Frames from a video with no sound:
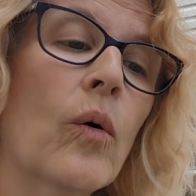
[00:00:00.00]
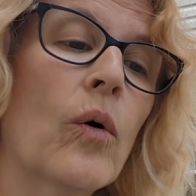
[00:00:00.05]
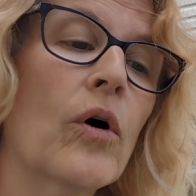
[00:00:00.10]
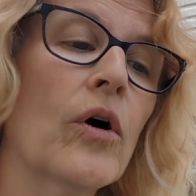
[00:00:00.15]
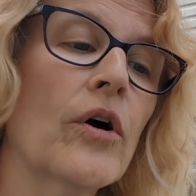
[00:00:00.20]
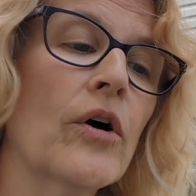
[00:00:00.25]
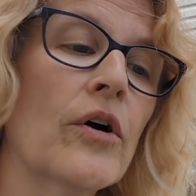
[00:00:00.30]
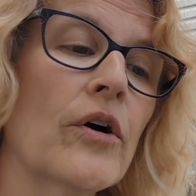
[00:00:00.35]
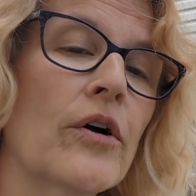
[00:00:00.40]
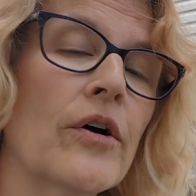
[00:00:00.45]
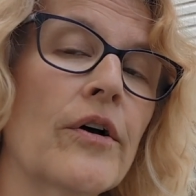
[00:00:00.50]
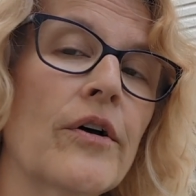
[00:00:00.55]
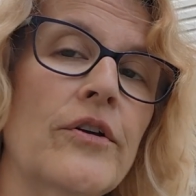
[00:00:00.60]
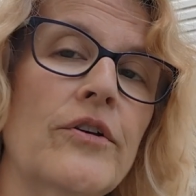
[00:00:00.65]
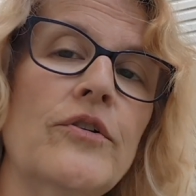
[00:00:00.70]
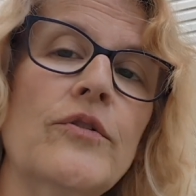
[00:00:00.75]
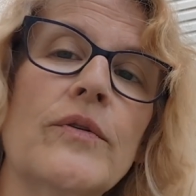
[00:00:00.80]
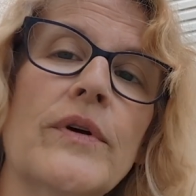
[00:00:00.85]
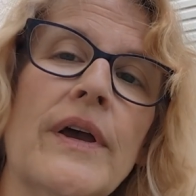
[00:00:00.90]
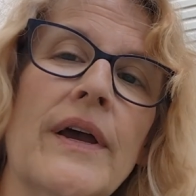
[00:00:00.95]
or
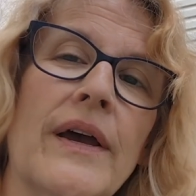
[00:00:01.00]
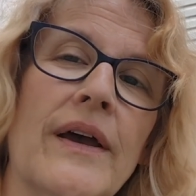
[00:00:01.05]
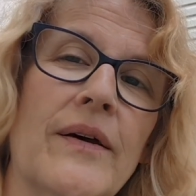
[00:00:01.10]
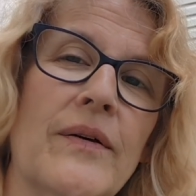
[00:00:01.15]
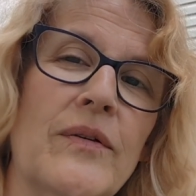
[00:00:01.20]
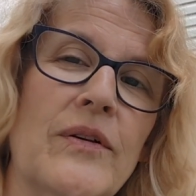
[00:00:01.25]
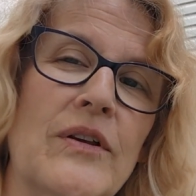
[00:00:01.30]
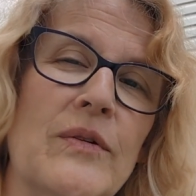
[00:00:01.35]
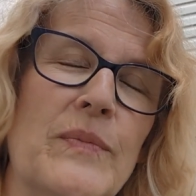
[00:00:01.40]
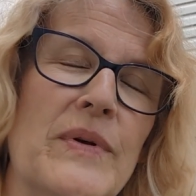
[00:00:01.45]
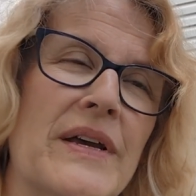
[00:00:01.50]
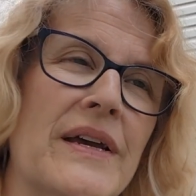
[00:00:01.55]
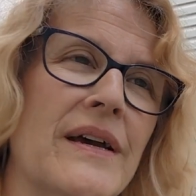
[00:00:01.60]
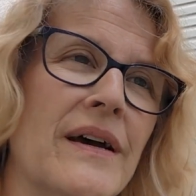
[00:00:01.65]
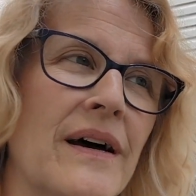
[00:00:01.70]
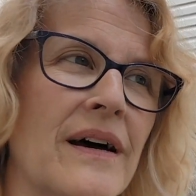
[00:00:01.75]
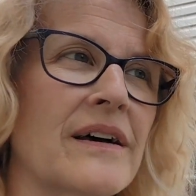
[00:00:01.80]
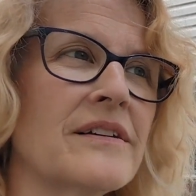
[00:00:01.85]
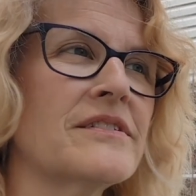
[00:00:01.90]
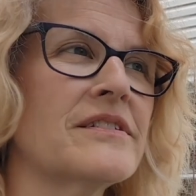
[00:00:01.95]
you can be
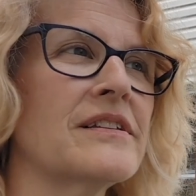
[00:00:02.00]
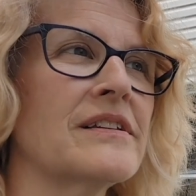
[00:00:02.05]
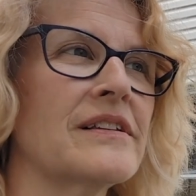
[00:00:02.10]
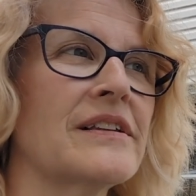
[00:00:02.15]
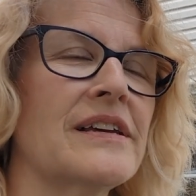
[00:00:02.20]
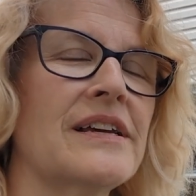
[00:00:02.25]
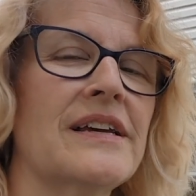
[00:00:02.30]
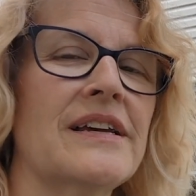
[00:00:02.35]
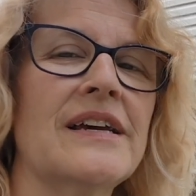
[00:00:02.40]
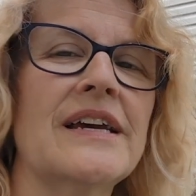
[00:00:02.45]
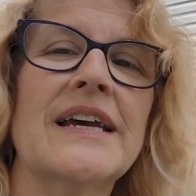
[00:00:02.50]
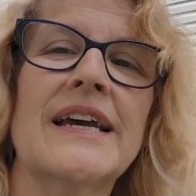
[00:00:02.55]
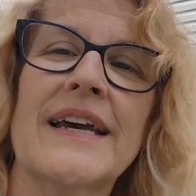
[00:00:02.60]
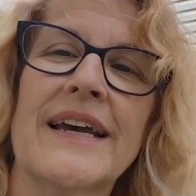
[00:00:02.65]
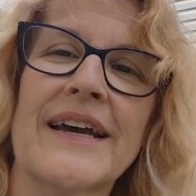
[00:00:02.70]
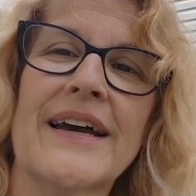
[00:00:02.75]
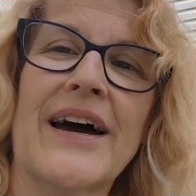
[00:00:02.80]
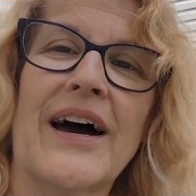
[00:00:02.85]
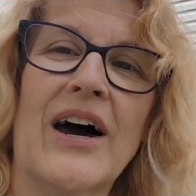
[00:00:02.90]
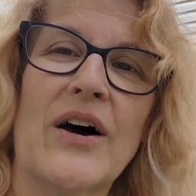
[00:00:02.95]
constantly
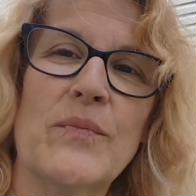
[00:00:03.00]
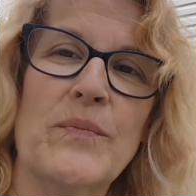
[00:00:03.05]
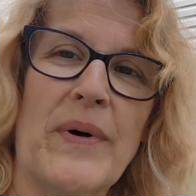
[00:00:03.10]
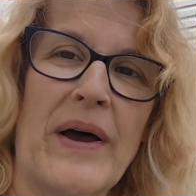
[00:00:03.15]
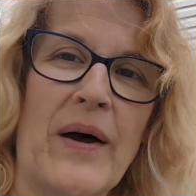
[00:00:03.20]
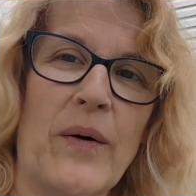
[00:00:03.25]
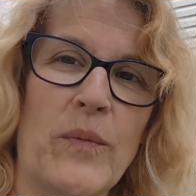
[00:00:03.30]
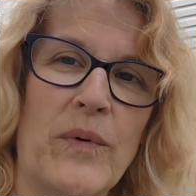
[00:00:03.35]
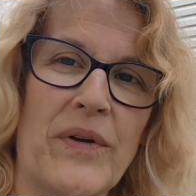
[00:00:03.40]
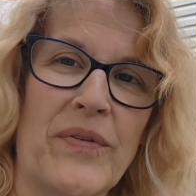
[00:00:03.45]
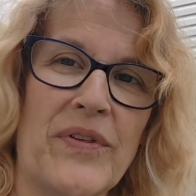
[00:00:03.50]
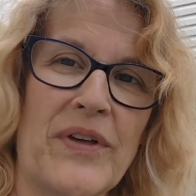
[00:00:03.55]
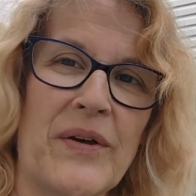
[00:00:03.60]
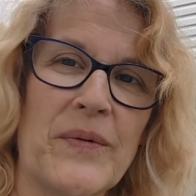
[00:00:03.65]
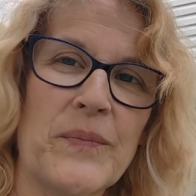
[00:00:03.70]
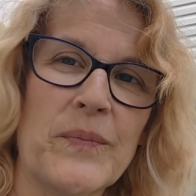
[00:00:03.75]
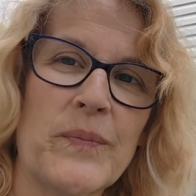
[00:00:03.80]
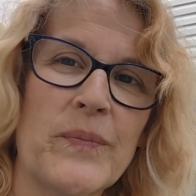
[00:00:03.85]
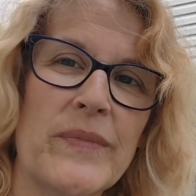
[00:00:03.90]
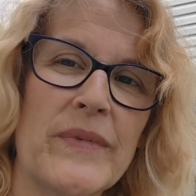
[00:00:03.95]
in combat with
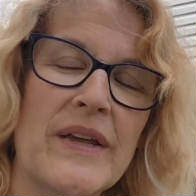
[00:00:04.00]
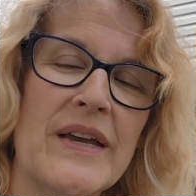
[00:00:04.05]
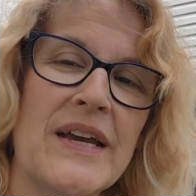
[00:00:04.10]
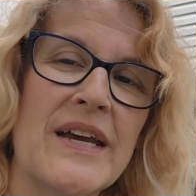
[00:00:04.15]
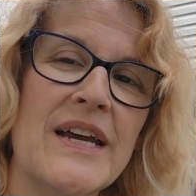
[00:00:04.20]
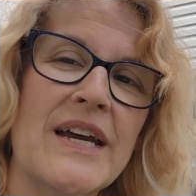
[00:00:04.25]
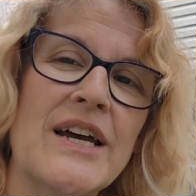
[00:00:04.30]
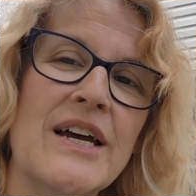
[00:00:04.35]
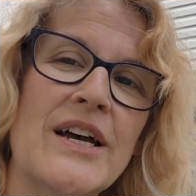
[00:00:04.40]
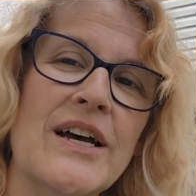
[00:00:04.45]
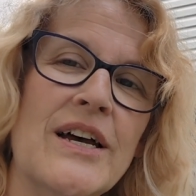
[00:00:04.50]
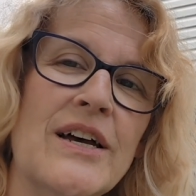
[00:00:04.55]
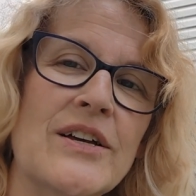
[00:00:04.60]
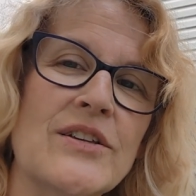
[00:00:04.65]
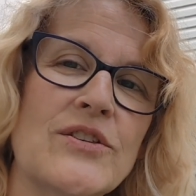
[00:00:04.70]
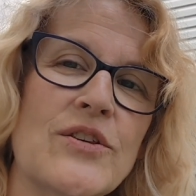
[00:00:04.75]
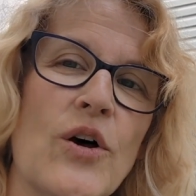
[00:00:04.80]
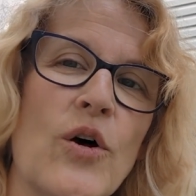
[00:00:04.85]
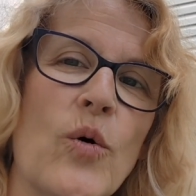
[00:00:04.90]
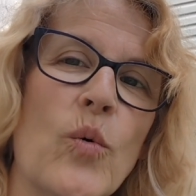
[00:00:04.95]
it.
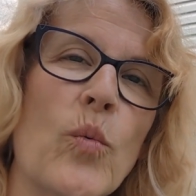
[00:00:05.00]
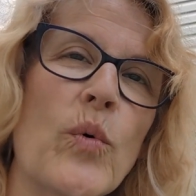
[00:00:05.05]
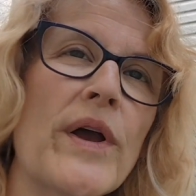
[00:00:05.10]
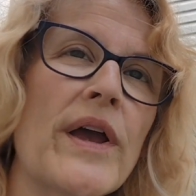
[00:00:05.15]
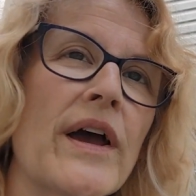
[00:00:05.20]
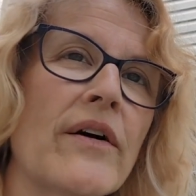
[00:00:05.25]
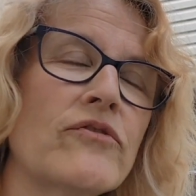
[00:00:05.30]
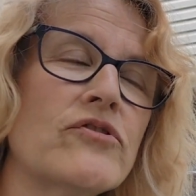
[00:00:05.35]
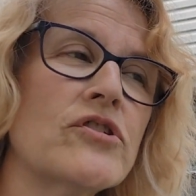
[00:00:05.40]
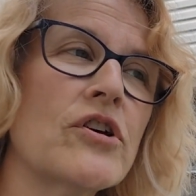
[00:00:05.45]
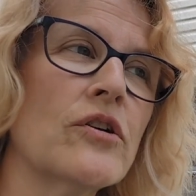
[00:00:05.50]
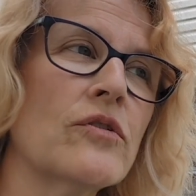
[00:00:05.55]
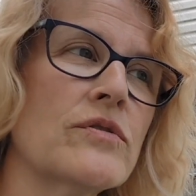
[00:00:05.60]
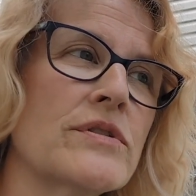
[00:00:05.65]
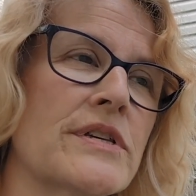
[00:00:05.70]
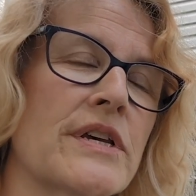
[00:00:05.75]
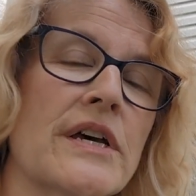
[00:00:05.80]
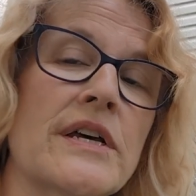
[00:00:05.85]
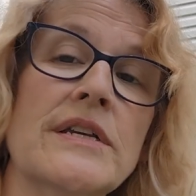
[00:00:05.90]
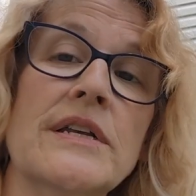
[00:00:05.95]
So we have
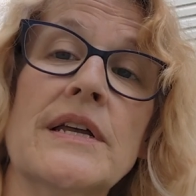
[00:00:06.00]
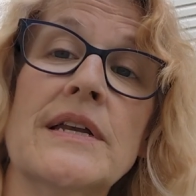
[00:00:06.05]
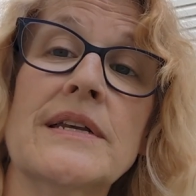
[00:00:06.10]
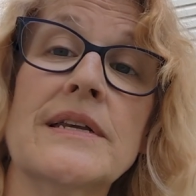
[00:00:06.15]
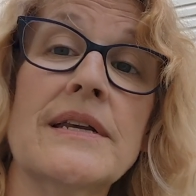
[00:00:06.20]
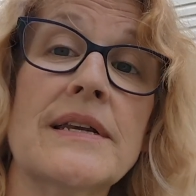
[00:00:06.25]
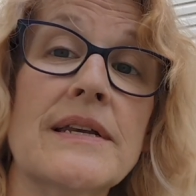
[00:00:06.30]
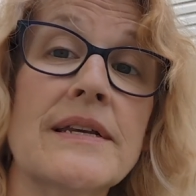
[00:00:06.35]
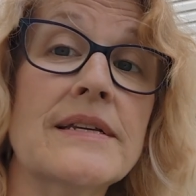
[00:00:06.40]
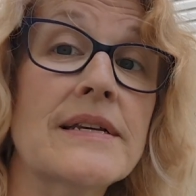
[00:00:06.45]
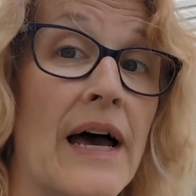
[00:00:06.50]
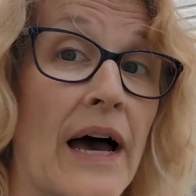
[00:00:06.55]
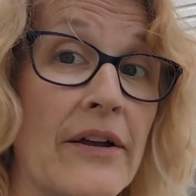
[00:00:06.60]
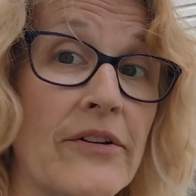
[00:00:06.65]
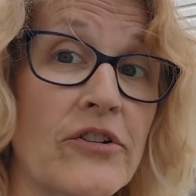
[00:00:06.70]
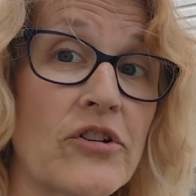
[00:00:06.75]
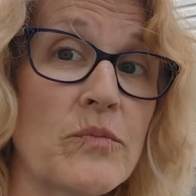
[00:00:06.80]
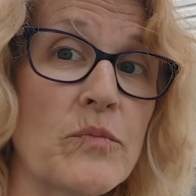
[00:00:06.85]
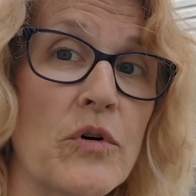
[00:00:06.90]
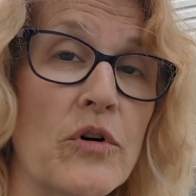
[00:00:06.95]
chosen
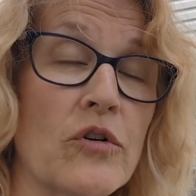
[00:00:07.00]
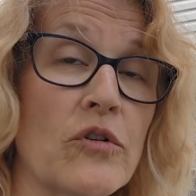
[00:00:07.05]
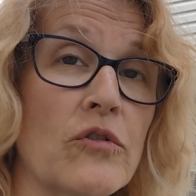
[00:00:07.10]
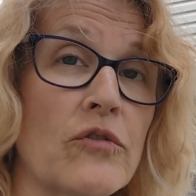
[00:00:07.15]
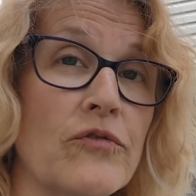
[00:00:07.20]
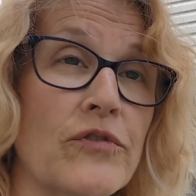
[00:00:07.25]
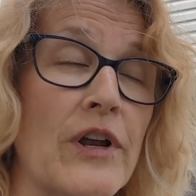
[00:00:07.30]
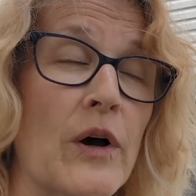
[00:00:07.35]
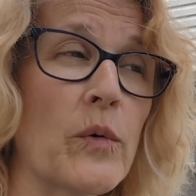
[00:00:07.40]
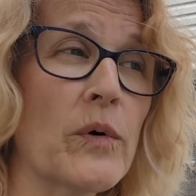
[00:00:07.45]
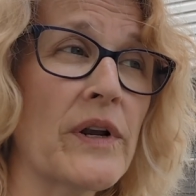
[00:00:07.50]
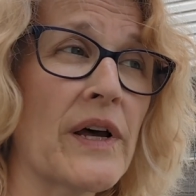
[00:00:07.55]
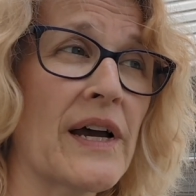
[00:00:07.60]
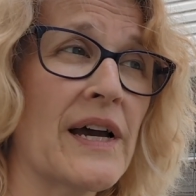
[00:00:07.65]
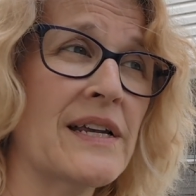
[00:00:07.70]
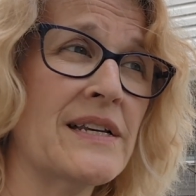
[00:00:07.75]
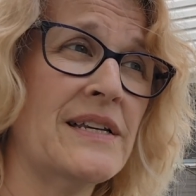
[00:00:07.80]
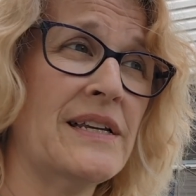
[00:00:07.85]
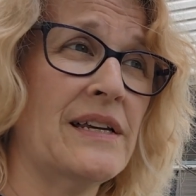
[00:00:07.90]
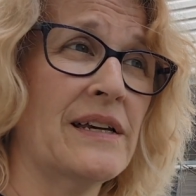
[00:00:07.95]
not to move. Now, would
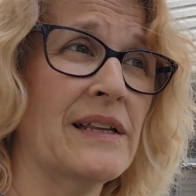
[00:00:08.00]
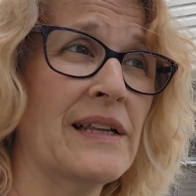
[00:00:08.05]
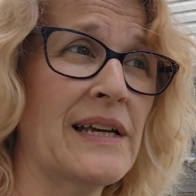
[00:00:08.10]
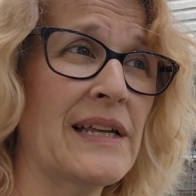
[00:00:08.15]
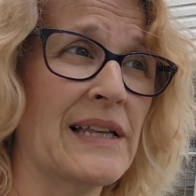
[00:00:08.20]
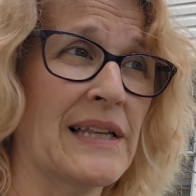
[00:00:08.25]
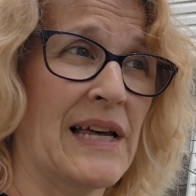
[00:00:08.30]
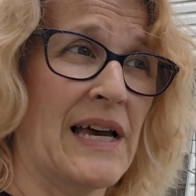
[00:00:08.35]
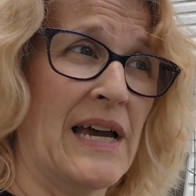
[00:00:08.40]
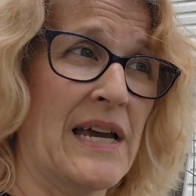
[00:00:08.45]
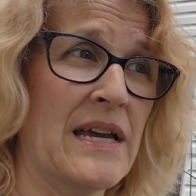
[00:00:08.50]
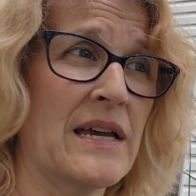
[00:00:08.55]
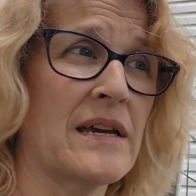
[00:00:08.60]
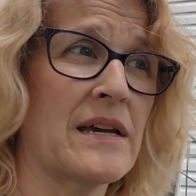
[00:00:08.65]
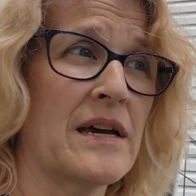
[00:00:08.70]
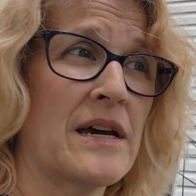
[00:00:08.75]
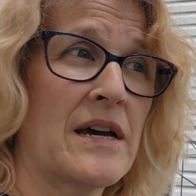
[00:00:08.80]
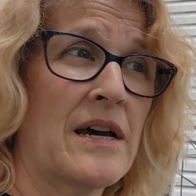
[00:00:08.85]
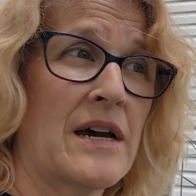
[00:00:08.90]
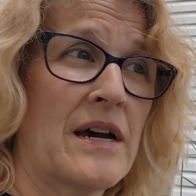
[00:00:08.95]
I ideally like
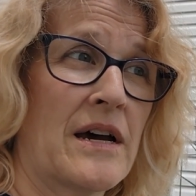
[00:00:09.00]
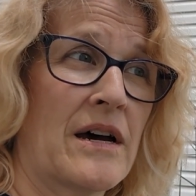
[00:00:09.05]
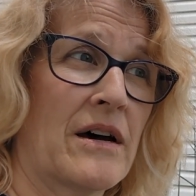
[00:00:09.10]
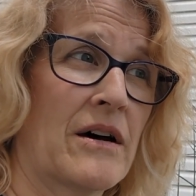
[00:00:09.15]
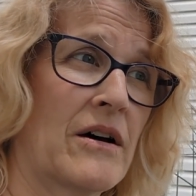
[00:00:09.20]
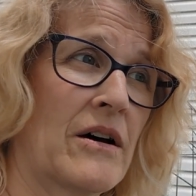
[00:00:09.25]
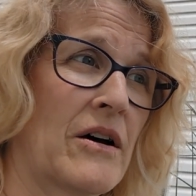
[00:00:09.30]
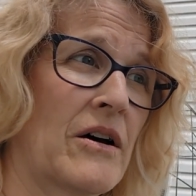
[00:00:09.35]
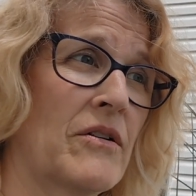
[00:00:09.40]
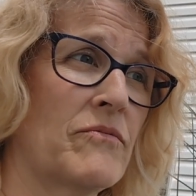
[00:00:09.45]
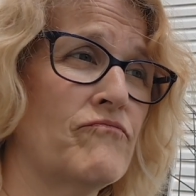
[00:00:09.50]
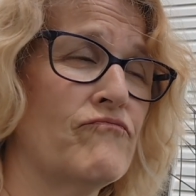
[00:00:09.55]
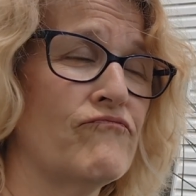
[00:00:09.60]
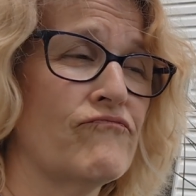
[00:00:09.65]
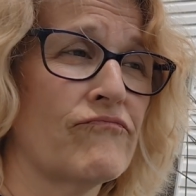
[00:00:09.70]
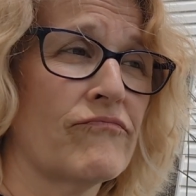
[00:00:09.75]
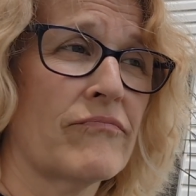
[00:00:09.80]
a